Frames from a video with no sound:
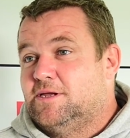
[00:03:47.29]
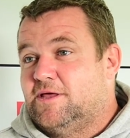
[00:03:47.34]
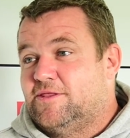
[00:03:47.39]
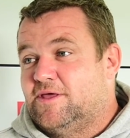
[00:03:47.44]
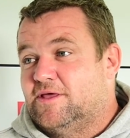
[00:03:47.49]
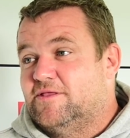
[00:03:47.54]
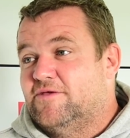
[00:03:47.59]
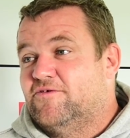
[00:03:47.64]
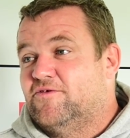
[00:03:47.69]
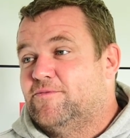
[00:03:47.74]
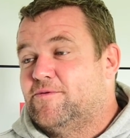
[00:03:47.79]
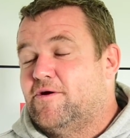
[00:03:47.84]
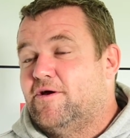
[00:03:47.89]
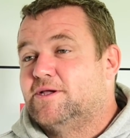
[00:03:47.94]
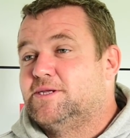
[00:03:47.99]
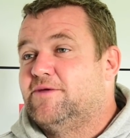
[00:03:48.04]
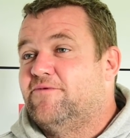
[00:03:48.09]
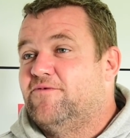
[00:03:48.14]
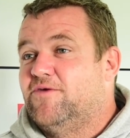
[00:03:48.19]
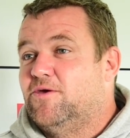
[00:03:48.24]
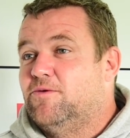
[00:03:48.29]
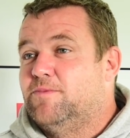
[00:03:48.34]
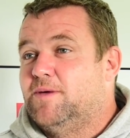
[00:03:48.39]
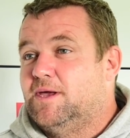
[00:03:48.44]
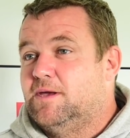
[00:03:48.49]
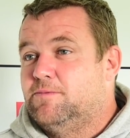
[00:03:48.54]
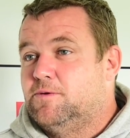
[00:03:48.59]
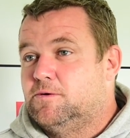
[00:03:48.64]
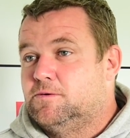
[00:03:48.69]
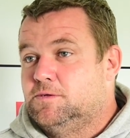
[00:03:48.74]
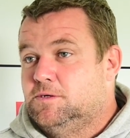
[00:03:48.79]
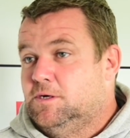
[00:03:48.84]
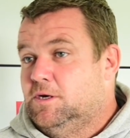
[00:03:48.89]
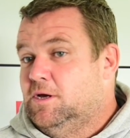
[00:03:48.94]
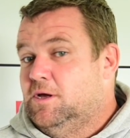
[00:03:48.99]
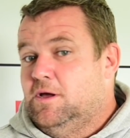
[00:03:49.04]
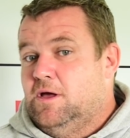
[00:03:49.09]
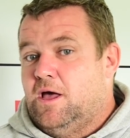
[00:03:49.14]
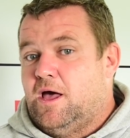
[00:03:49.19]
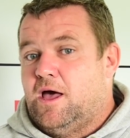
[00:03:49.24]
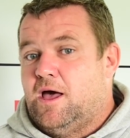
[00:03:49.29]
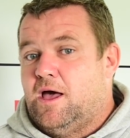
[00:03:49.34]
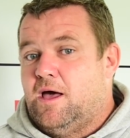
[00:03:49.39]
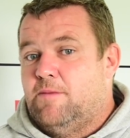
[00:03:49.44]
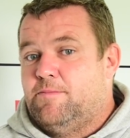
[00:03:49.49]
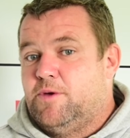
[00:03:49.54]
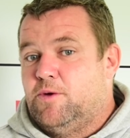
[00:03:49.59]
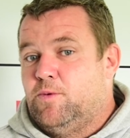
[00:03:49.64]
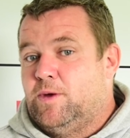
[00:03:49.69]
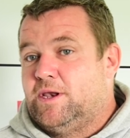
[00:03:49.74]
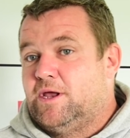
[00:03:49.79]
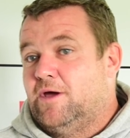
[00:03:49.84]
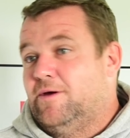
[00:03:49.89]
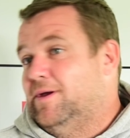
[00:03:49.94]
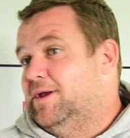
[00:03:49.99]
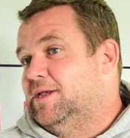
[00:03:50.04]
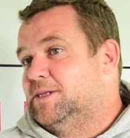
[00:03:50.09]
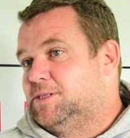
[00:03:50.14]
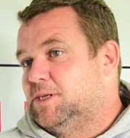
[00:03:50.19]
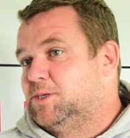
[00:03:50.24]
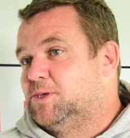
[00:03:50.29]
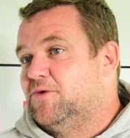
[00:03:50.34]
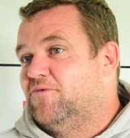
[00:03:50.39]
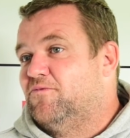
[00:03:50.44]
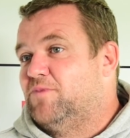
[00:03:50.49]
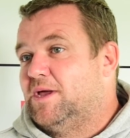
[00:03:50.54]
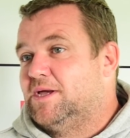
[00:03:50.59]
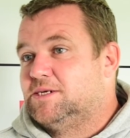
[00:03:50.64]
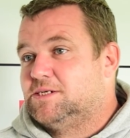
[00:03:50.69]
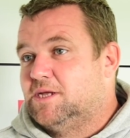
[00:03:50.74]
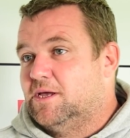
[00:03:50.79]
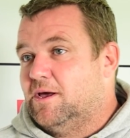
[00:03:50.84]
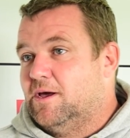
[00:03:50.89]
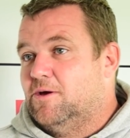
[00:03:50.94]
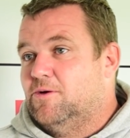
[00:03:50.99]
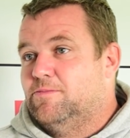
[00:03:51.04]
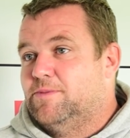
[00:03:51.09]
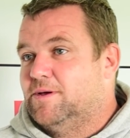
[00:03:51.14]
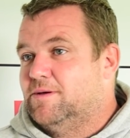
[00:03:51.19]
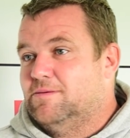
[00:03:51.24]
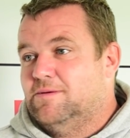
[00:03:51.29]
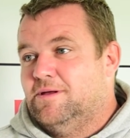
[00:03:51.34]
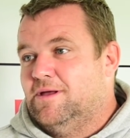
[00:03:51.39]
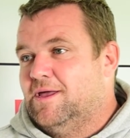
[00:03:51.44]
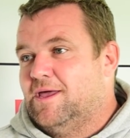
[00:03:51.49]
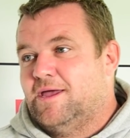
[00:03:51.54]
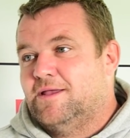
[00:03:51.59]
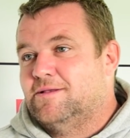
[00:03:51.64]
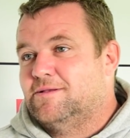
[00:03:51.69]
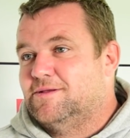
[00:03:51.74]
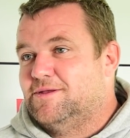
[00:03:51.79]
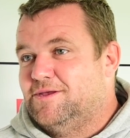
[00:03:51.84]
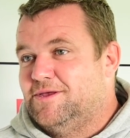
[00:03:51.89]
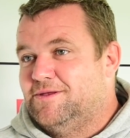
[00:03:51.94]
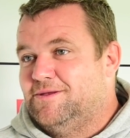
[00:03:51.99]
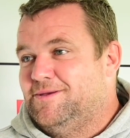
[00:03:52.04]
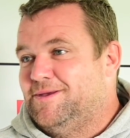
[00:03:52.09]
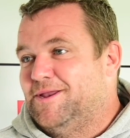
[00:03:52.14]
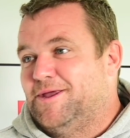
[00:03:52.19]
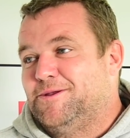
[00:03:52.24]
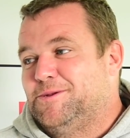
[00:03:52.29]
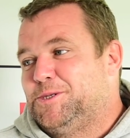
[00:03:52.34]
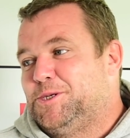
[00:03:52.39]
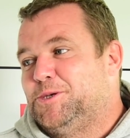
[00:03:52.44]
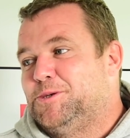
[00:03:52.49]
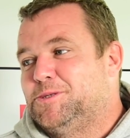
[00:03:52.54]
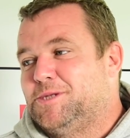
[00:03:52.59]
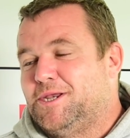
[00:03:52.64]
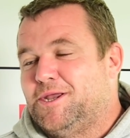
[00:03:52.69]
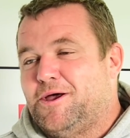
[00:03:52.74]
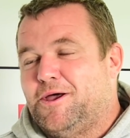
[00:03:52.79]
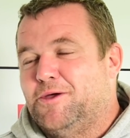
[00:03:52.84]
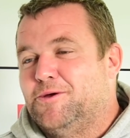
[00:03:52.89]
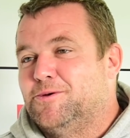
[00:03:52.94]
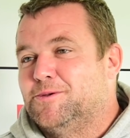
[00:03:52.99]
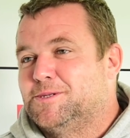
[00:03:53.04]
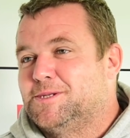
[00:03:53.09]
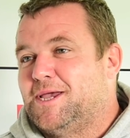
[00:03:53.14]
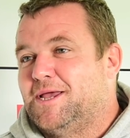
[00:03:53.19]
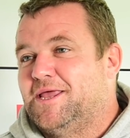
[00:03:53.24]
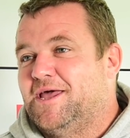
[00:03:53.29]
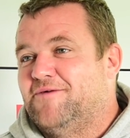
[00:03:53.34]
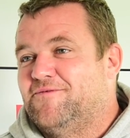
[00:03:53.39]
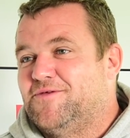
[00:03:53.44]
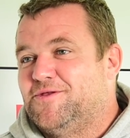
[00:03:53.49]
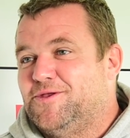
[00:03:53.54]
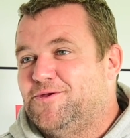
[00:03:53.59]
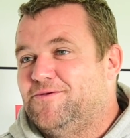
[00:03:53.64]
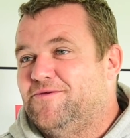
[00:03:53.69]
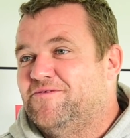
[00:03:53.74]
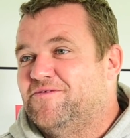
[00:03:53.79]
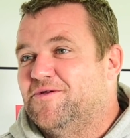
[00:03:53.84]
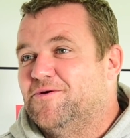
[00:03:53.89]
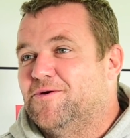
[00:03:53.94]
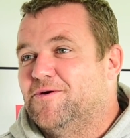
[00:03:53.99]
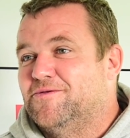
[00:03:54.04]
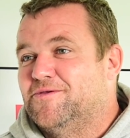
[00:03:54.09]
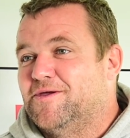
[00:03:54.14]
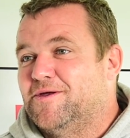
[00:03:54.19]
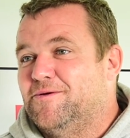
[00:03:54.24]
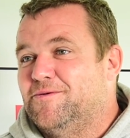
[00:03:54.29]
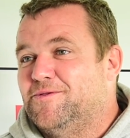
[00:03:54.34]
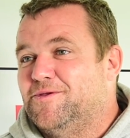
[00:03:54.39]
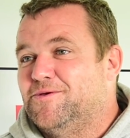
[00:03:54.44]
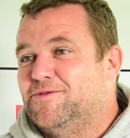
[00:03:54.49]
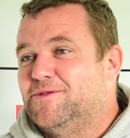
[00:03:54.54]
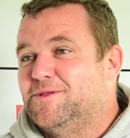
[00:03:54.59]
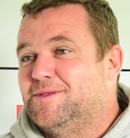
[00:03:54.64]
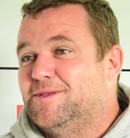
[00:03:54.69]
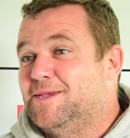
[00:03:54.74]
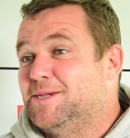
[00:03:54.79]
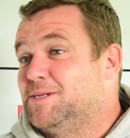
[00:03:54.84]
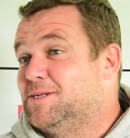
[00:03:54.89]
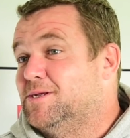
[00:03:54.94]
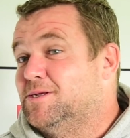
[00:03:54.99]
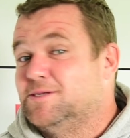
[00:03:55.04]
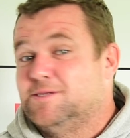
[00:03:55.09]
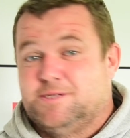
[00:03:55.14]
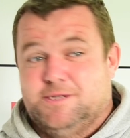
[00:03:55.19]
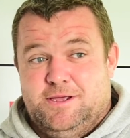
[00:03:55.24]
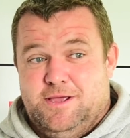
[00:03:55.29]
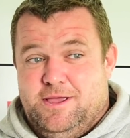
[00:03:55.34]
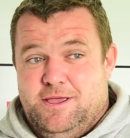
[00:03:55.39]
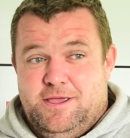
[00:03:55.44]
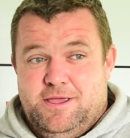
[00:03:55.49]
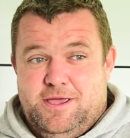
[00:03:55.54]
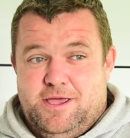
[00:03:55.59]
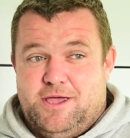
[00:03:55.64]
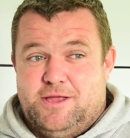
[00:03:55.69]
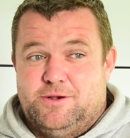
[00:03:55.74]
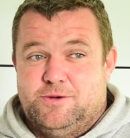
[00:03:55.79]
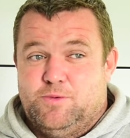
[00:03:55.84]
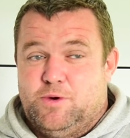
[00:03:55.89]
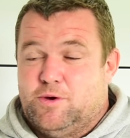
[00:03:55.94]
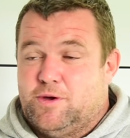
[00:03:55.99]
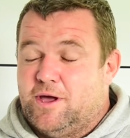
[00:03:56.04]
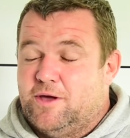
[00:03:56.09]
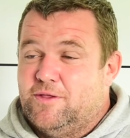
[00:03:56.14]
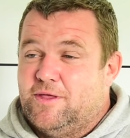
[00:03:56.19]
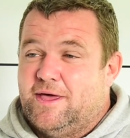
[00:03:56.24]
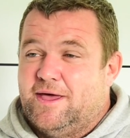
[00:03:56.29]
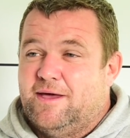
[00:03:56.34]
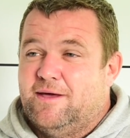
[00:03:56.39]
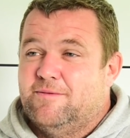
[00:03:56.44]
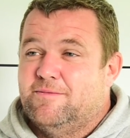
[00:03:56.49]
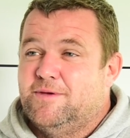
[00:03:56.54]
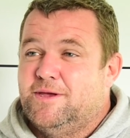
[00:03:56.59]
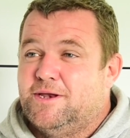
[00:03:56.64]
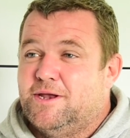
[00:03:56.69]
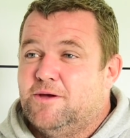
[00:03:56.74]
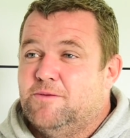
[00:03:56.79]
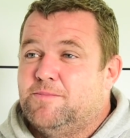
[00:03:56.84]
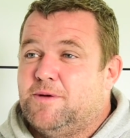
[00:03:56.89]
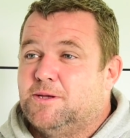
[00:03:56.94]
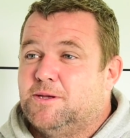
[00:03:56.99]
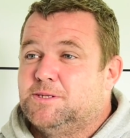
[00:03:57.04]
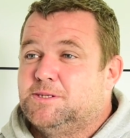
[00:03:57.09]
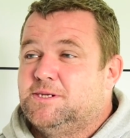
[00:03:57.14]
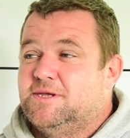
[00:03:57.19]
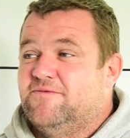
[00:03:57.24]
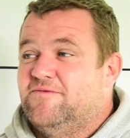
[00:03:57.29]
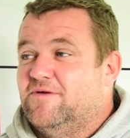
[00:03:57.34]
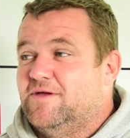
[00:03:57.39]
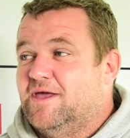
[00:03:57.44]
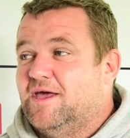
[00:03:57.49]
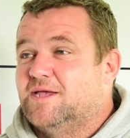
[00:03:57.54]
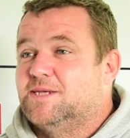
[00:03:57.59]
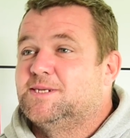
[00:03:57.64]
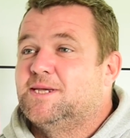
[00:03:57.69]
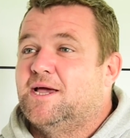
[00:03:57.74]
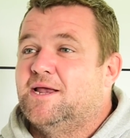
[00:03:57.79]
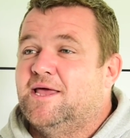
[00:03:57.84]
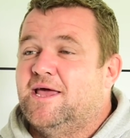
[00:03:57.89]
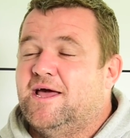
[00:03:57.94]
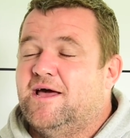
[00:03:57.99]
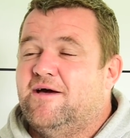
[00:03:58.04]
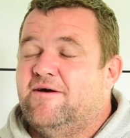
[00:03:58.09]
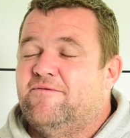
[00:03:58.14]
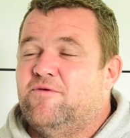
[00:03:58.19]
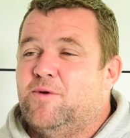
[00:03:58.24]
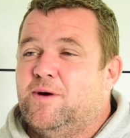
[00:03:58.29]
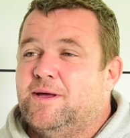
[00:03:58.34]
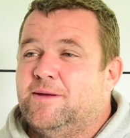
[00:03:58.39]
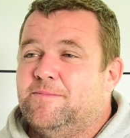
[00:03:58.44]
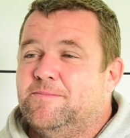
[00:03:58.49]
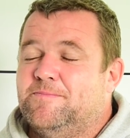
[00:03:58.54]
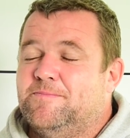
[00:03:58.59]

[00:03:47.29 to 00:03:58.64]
I think they've surprised a few people, but we know it's a tough place to go. But again, Tuesday night or Saturday afternoon, you've still got to go and do the distance, and we'll go there, positive and get Saturday out of the way.